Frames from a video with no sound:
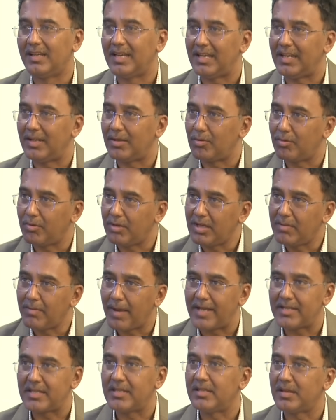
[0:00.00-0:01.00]
they need to
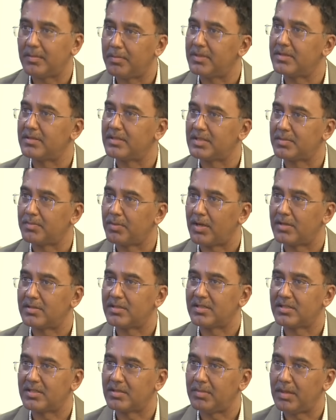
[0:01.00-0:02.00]
reimagine the business
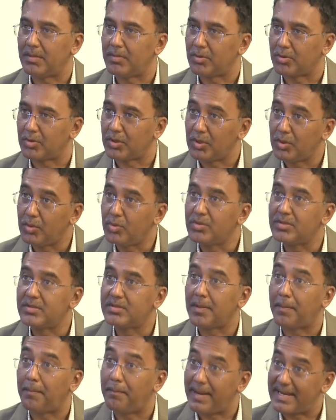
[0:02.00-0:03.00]
process to be able to use
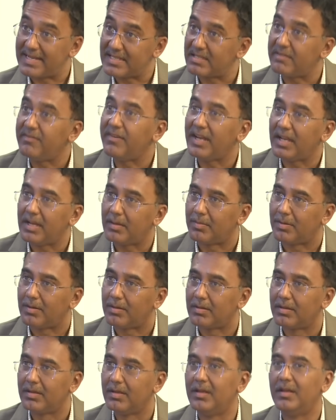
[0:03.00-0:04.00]
the best
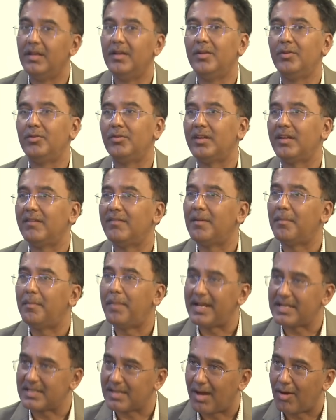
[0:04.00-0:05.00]
available to give the
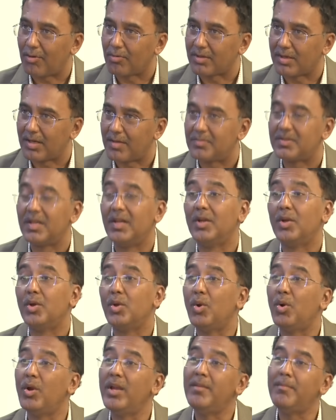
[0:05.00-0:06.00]
best outcomes,
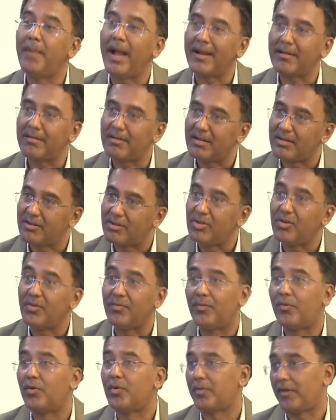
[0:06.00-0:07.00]
going back to the three or
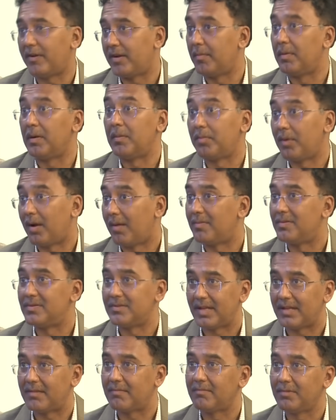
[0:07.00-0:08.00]
four fundamental problems
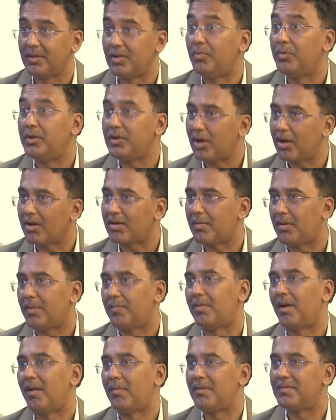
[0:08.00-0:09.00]
that you know, we talked
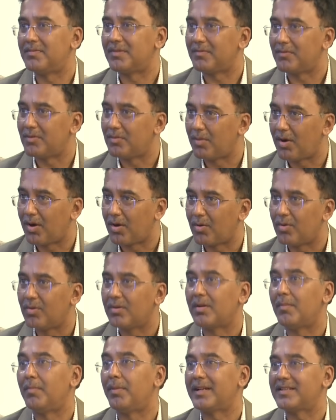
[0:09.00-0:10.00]
about, problems of tomorrow,
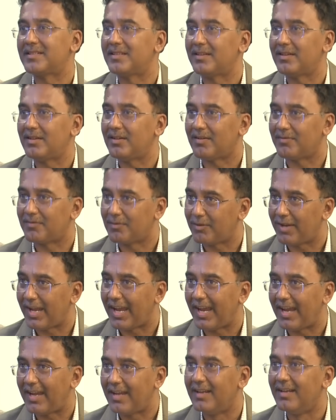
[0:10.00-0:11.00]
complexity of
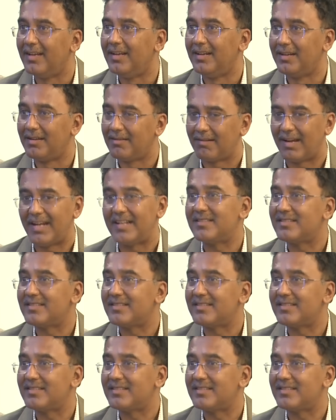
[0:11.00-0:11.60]
today, right,